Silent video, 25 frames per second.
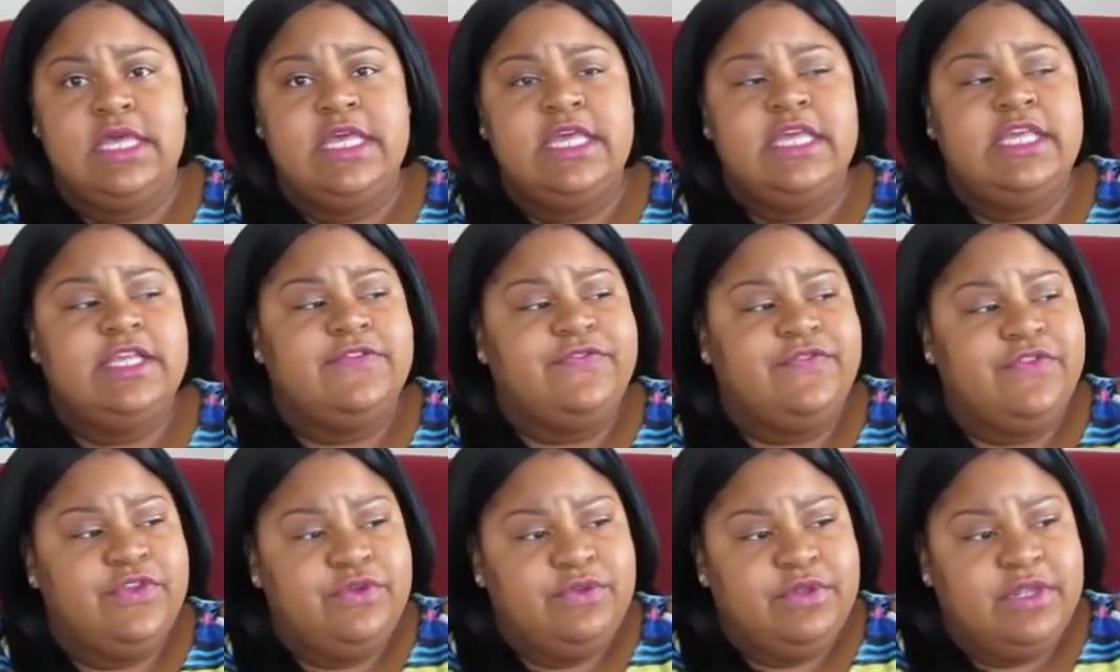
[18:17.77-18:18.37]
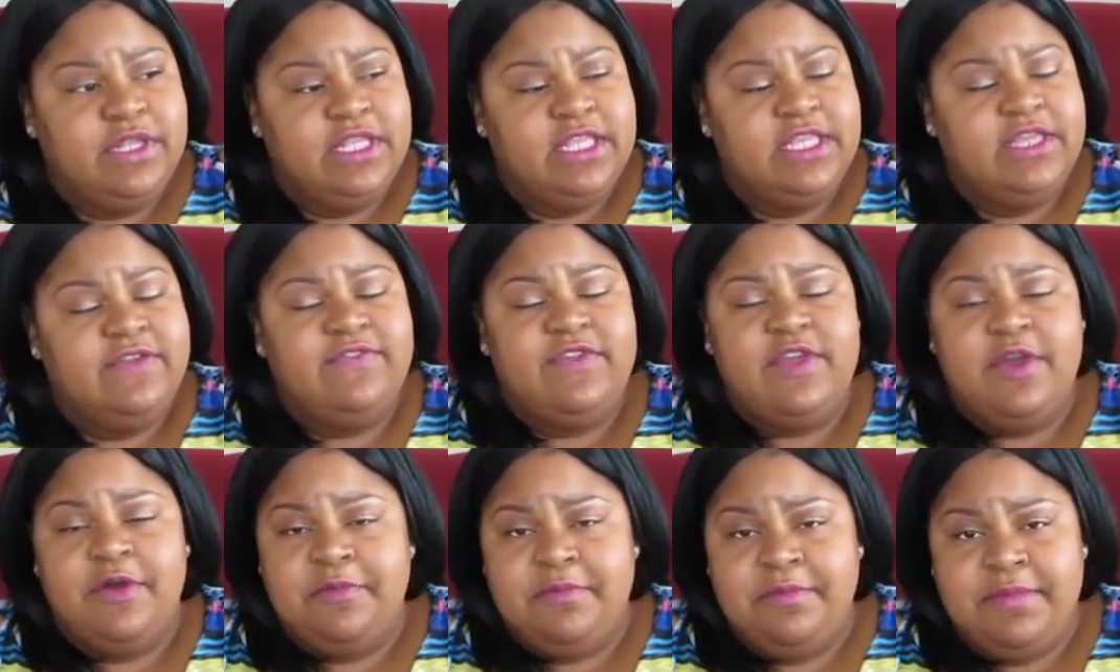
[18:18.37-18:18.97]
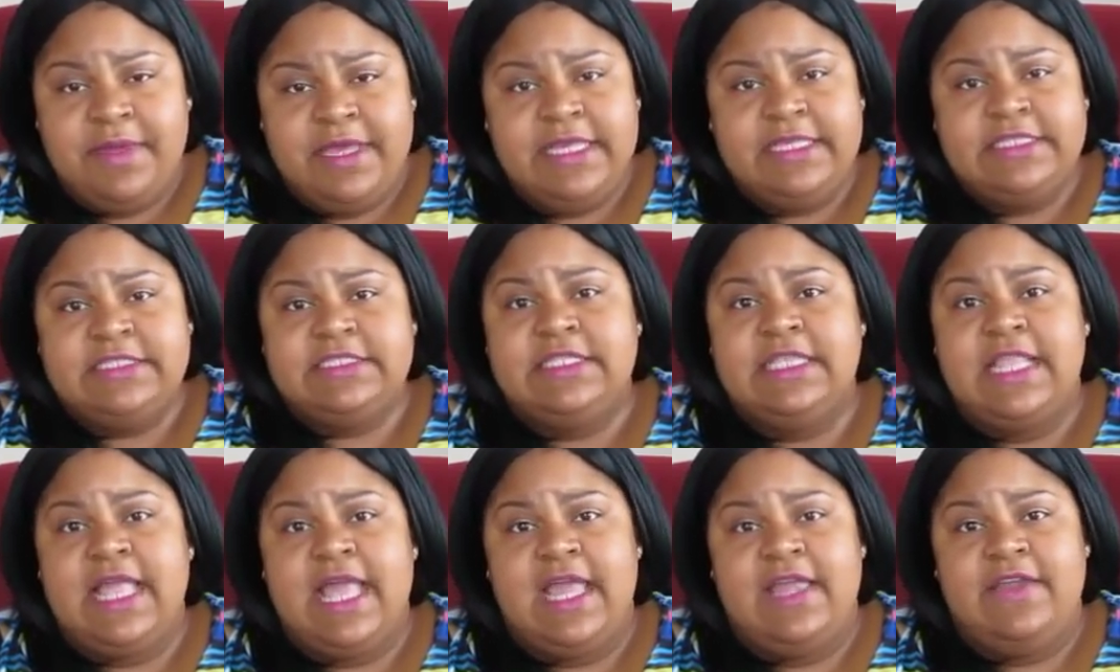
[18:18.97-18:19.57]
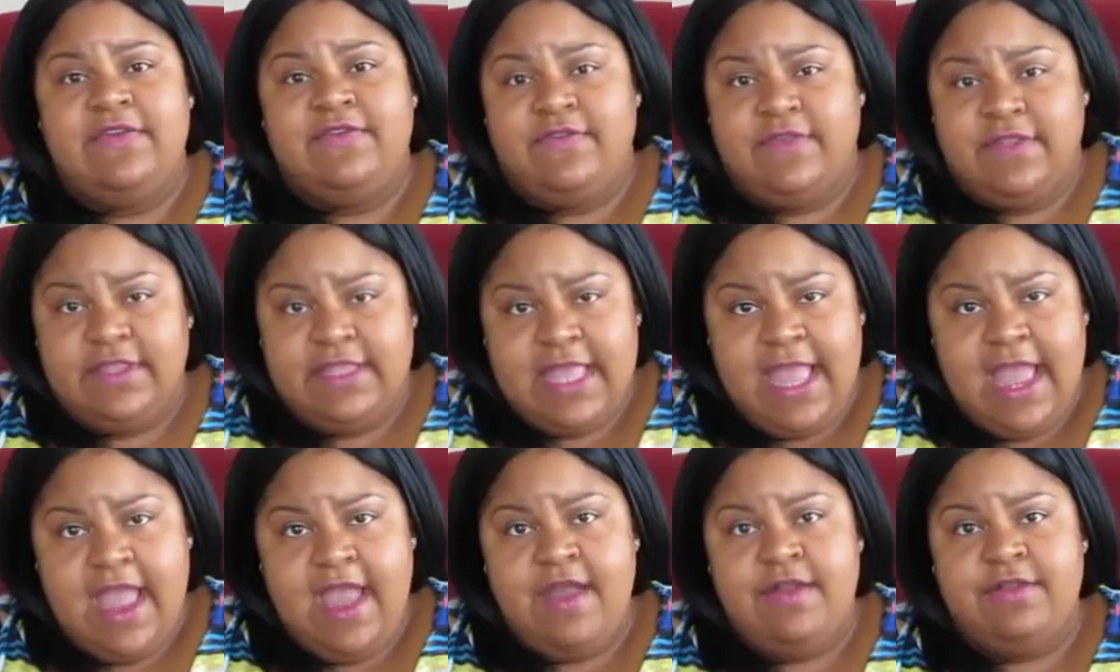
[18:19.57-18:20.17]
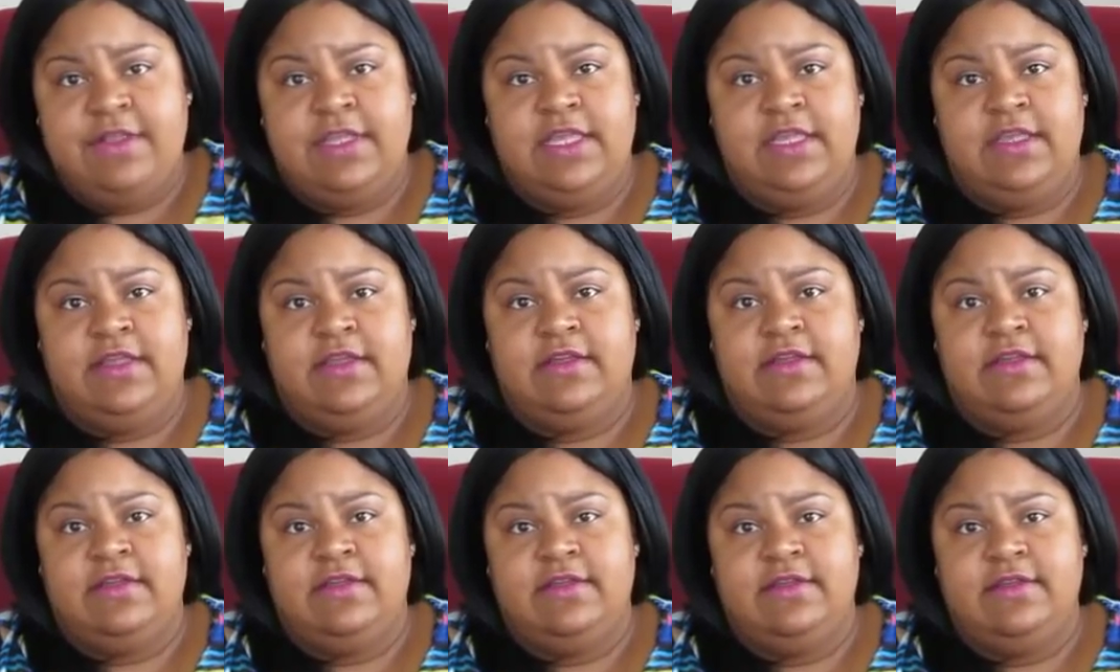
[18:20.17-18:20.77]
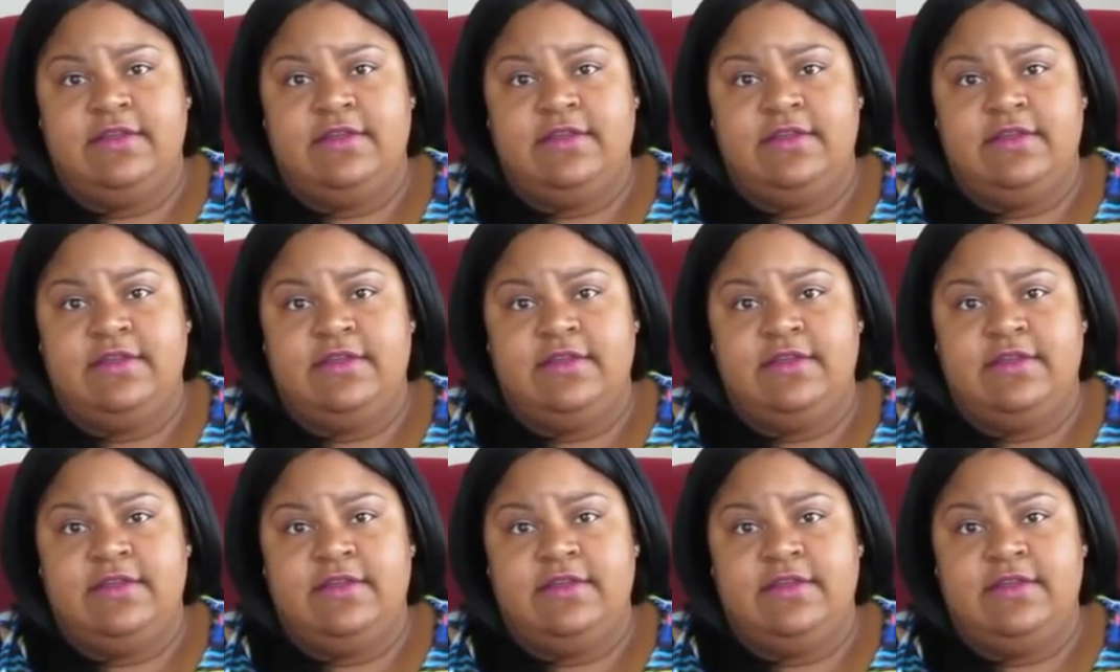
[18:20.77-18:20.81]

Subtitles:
is for you to live your best life down here.